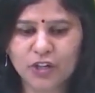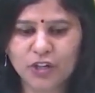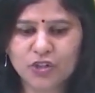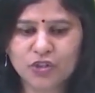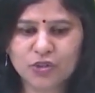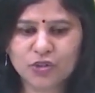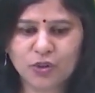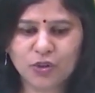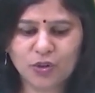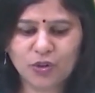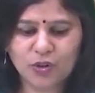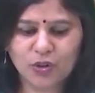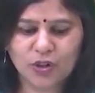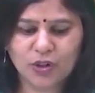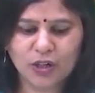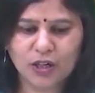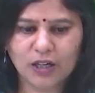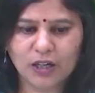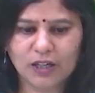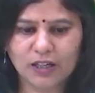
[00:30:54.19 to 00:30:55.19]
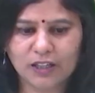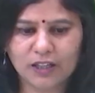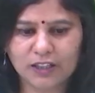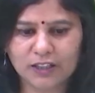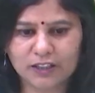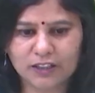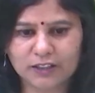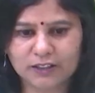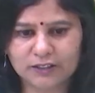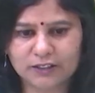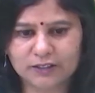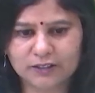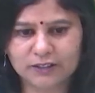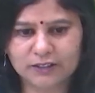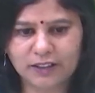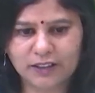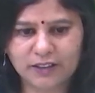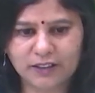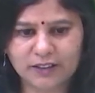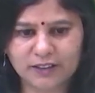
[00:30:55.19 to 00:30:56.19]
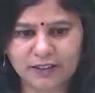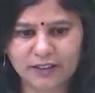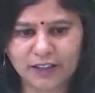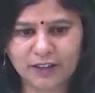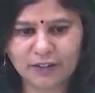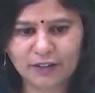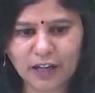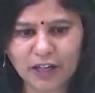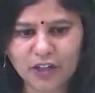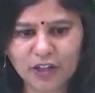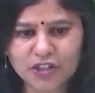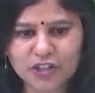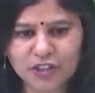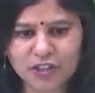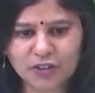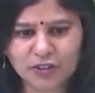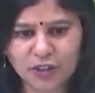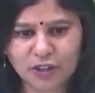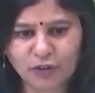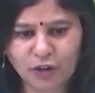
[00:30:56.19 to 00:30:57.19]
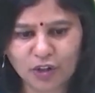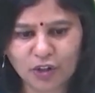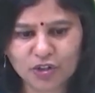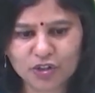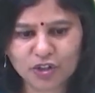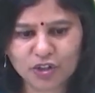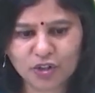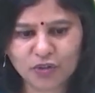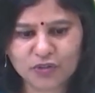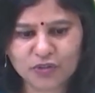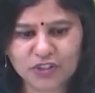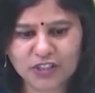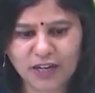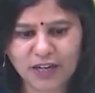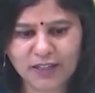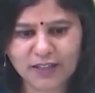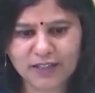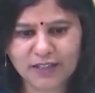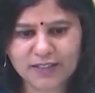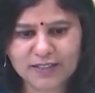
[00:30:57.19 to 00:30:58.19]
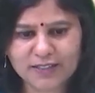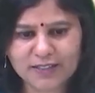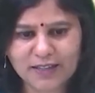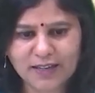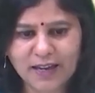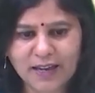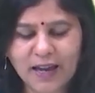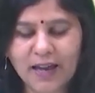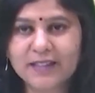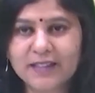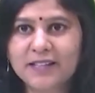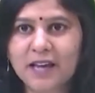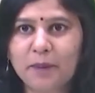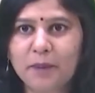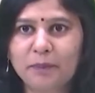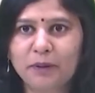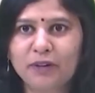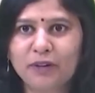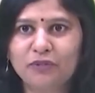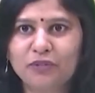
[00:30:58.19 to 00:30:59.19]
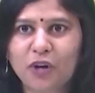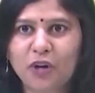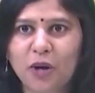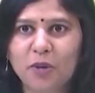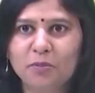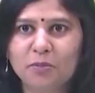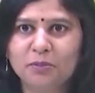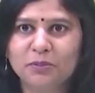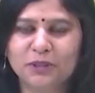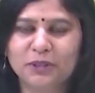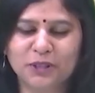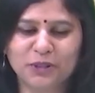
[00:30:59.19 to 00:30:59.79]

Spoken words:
So the evolution of GIS has happened from